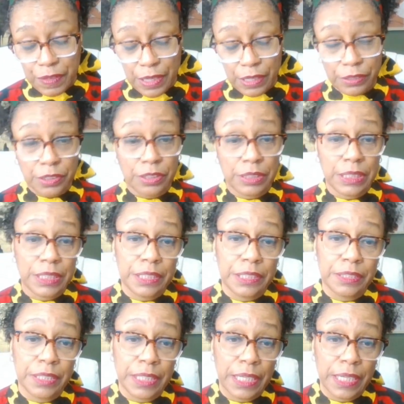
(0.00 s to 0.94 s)
found on the
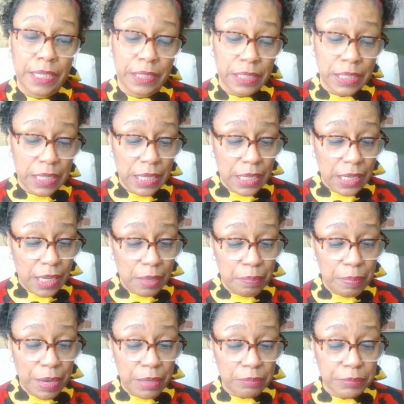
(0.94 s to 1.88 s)
internet
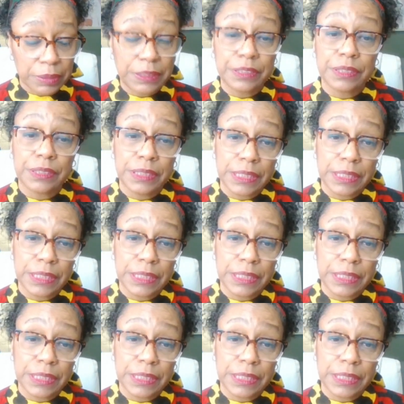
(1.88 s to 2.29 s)
about Mr.